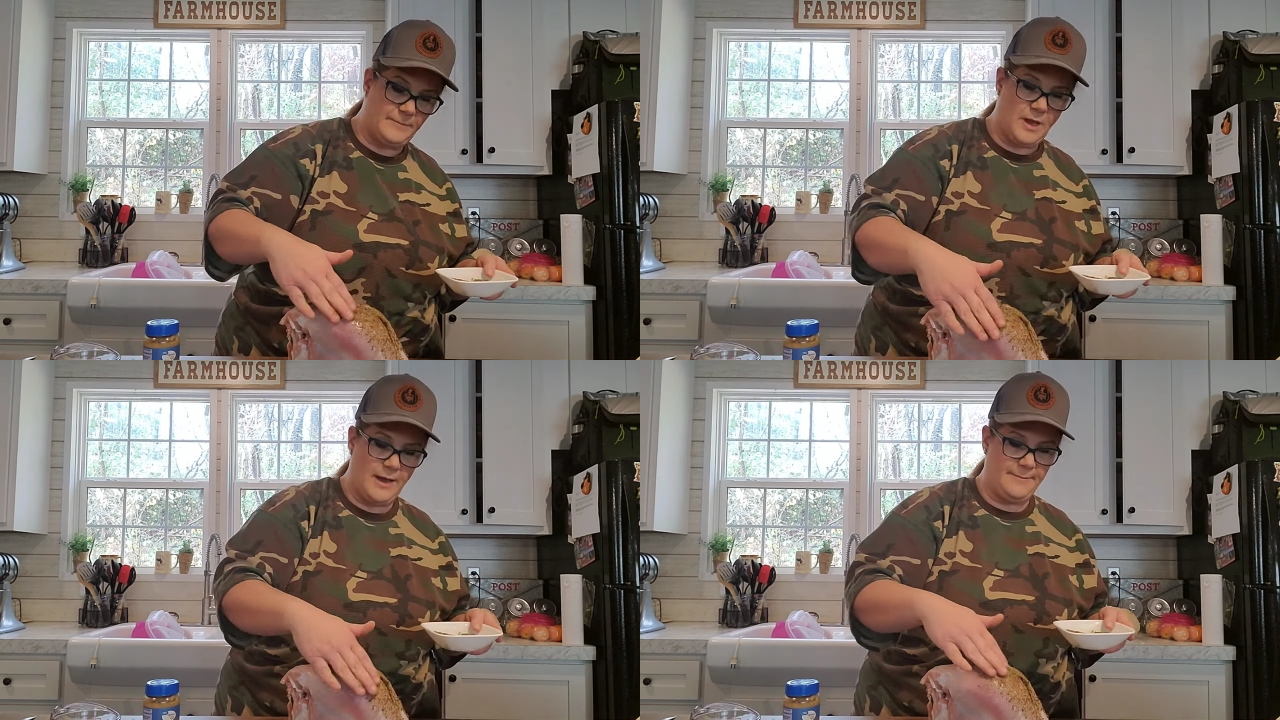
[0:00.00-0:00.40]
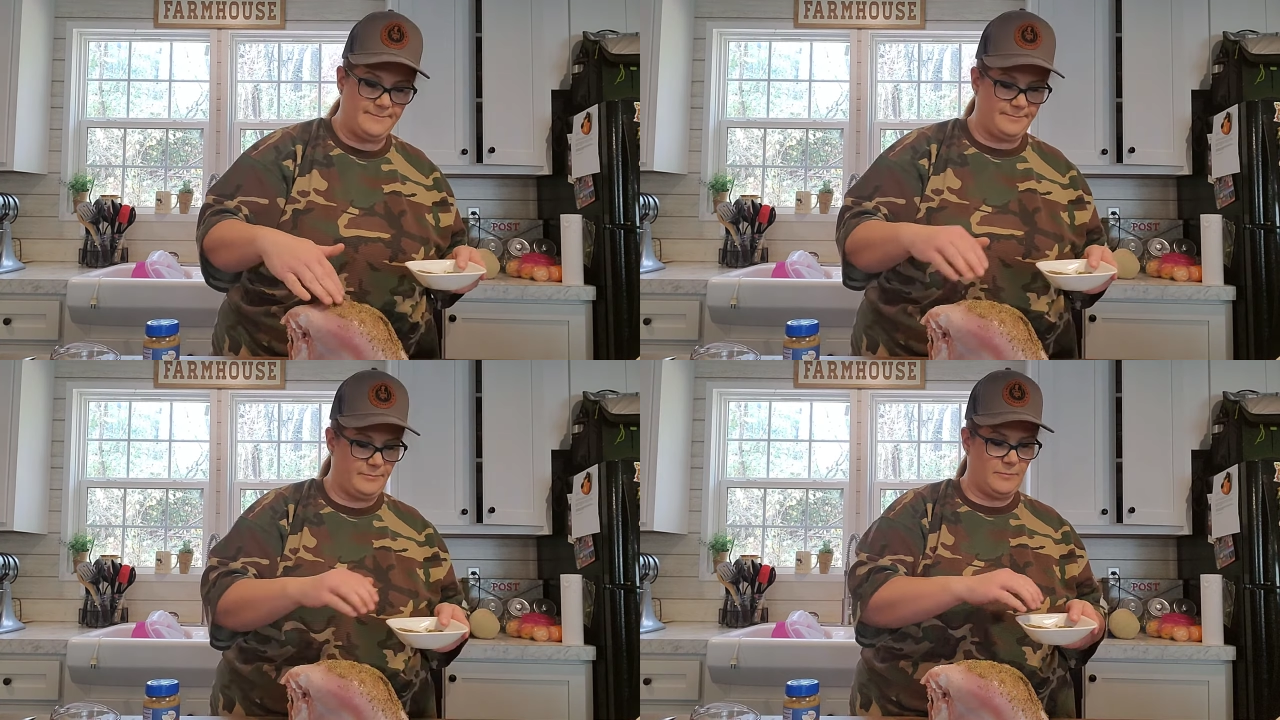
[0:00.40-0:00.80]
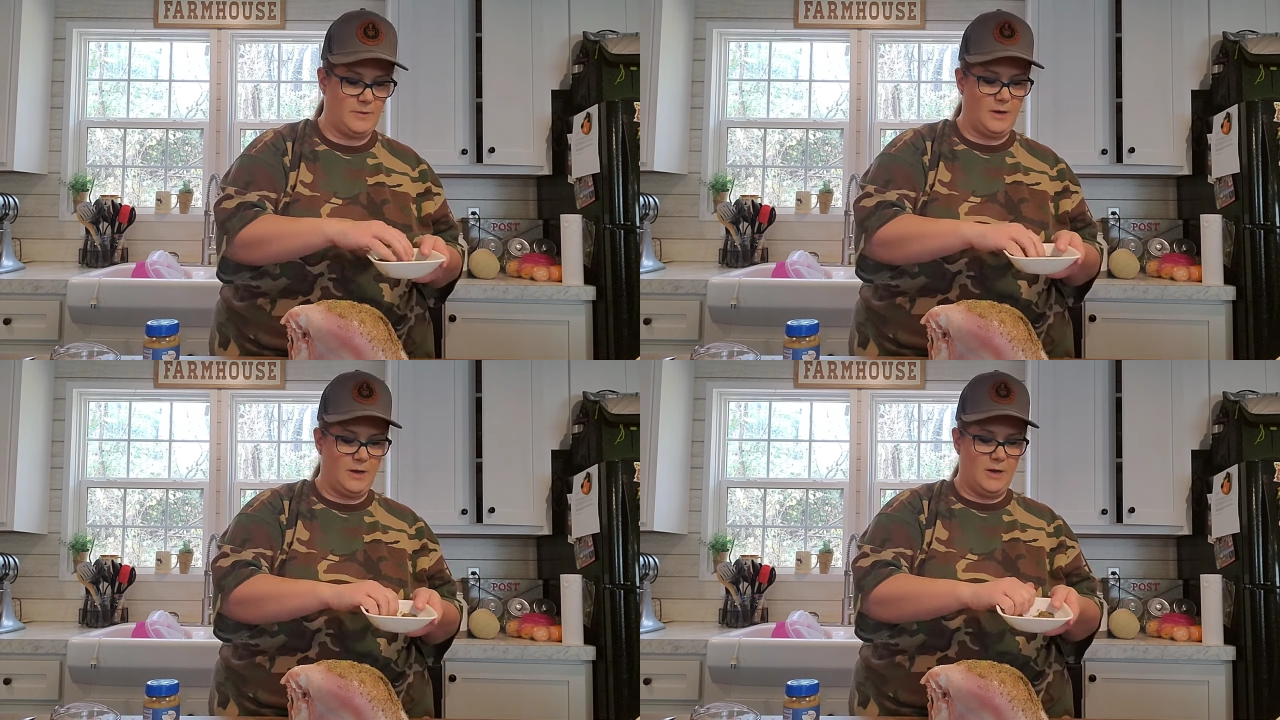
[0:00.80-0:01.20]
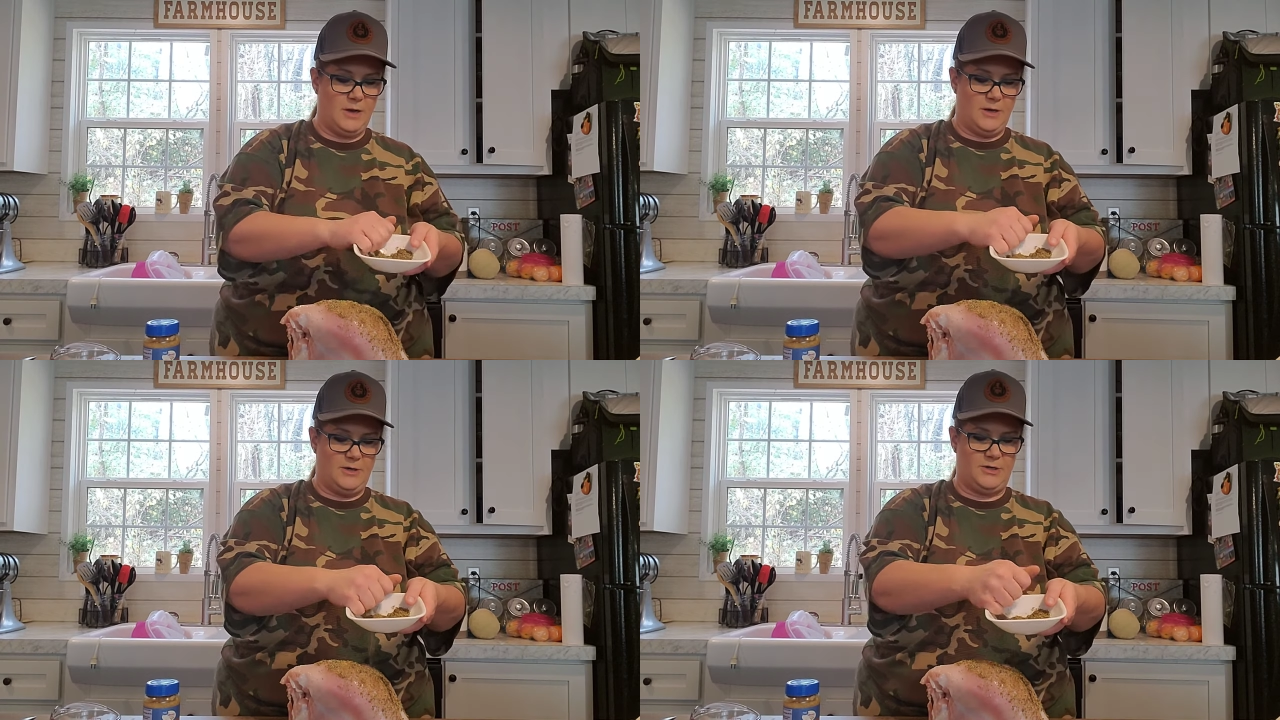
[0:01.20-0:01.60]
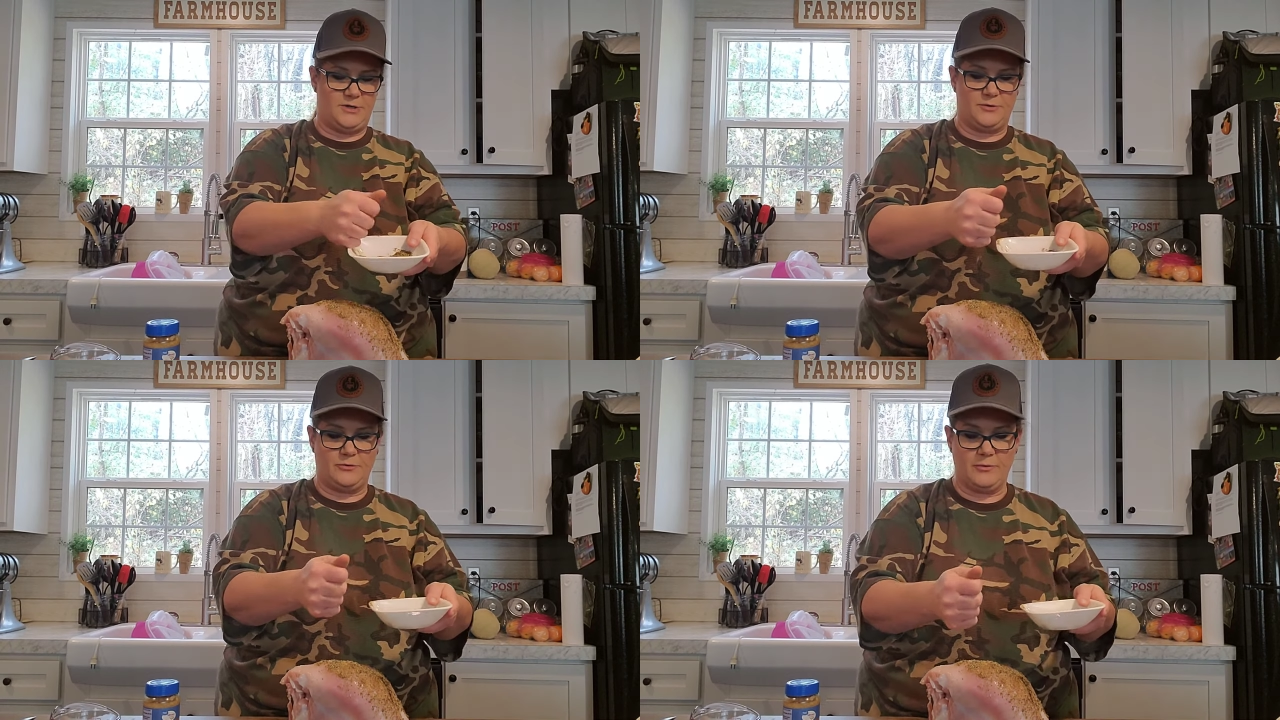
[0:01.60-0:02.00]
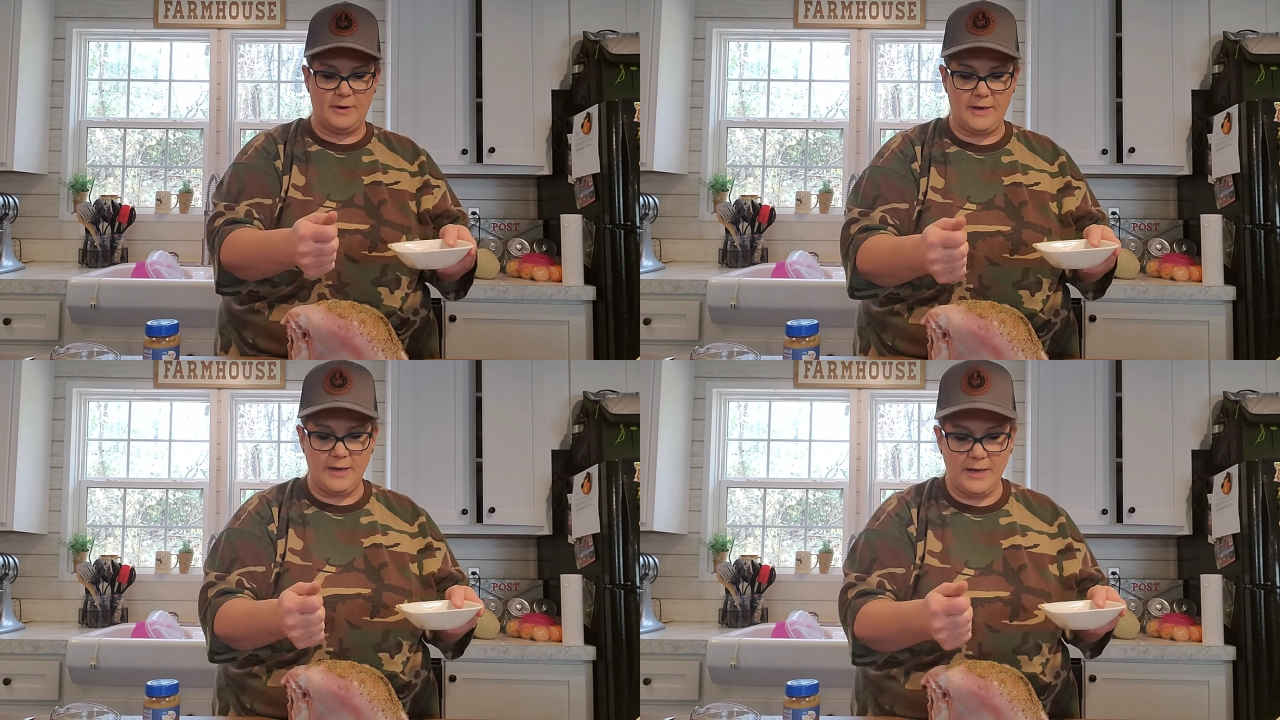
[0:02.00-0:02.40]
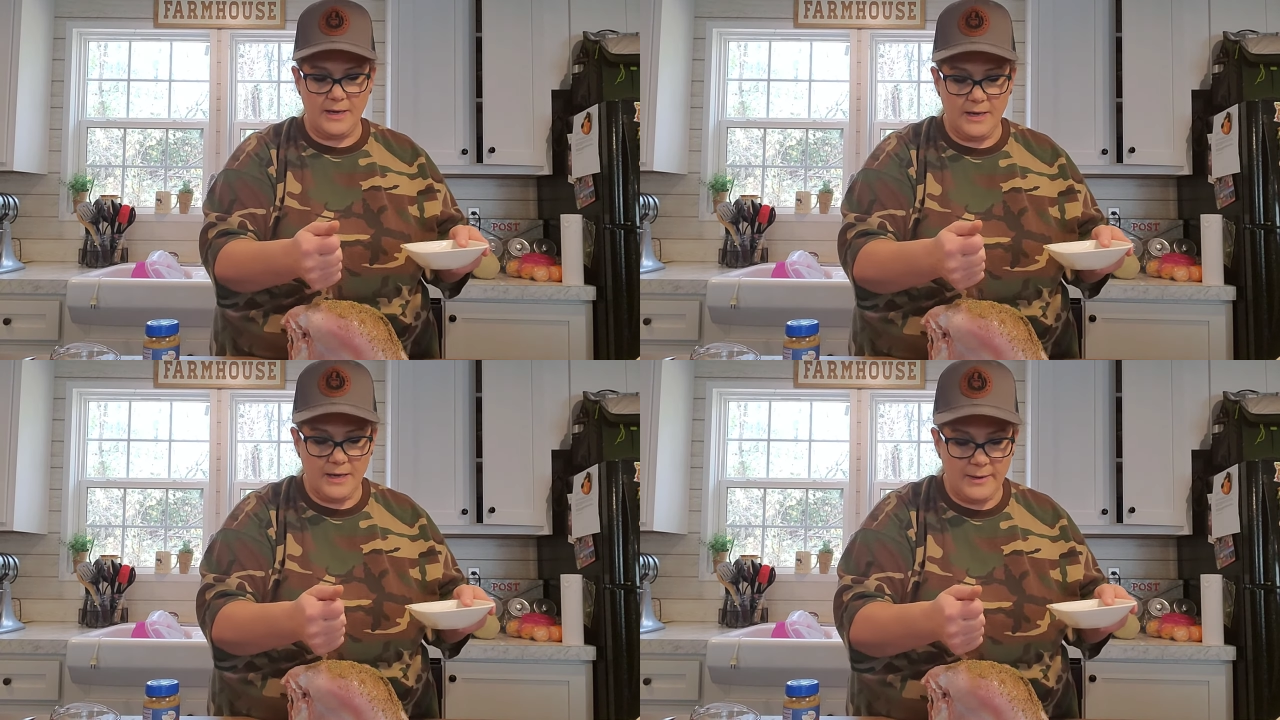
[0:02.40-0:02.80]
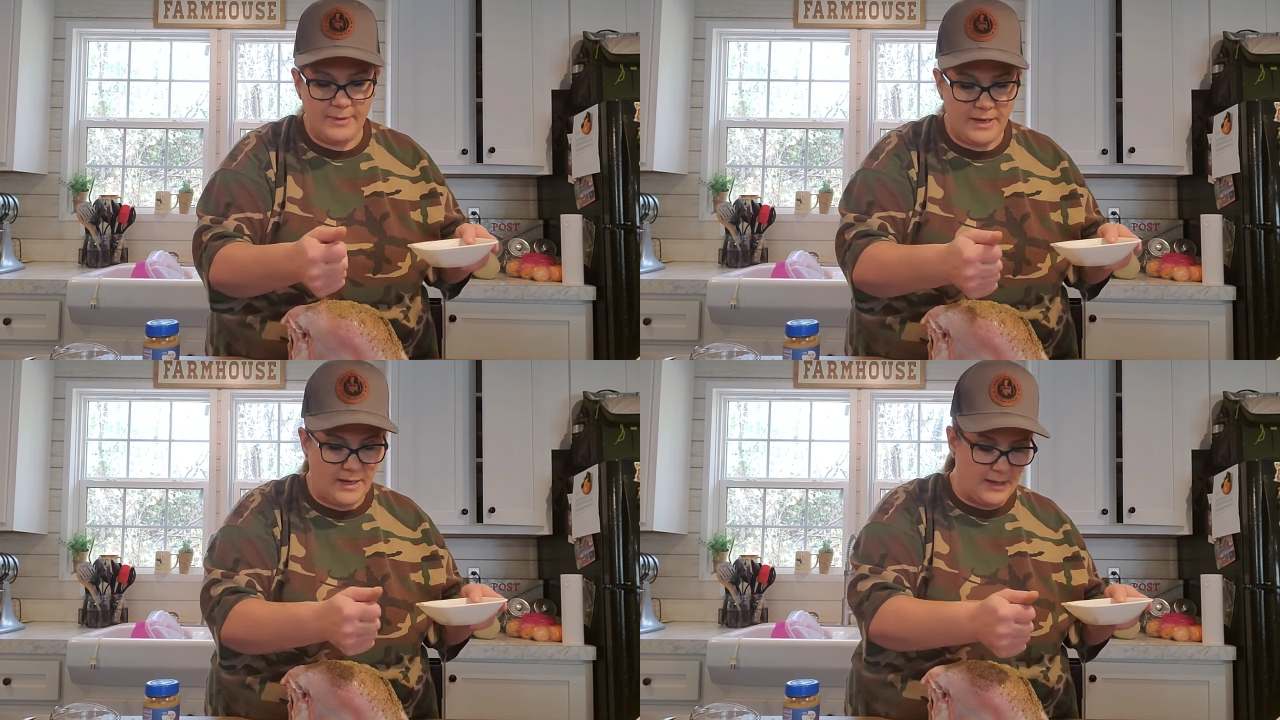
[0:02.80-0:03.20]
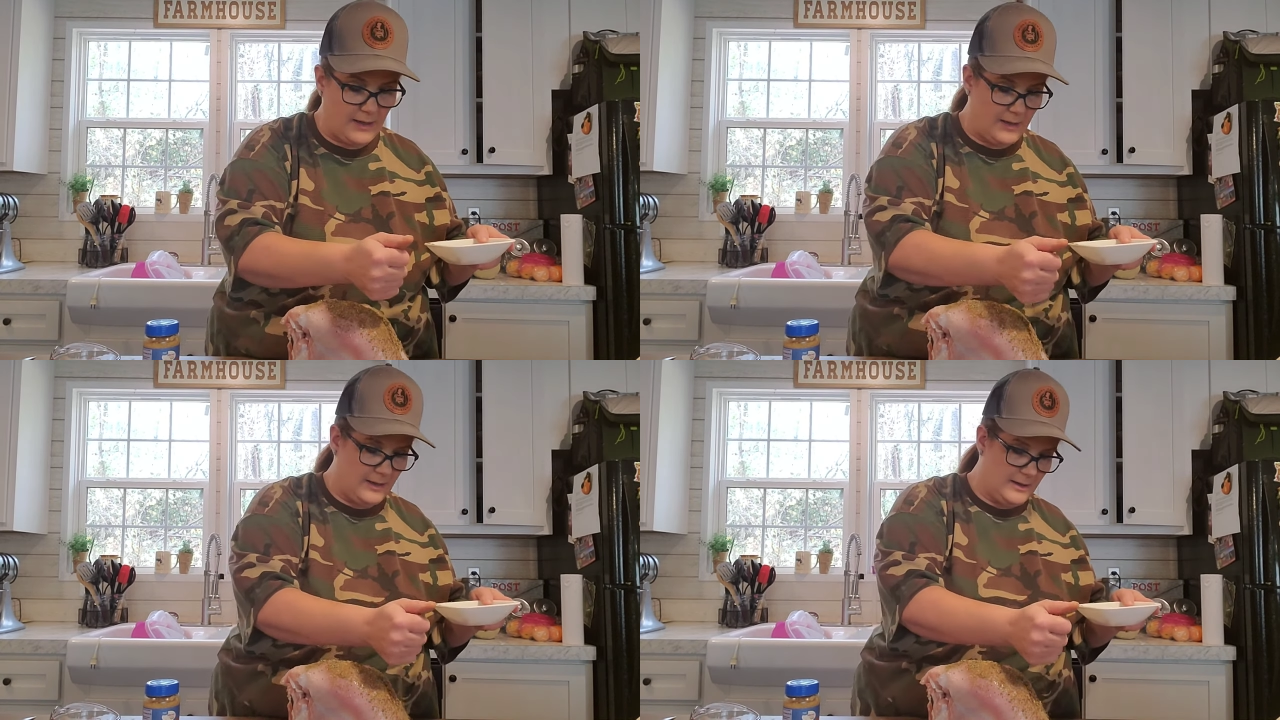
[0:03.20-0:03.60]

Okay, just rub it in.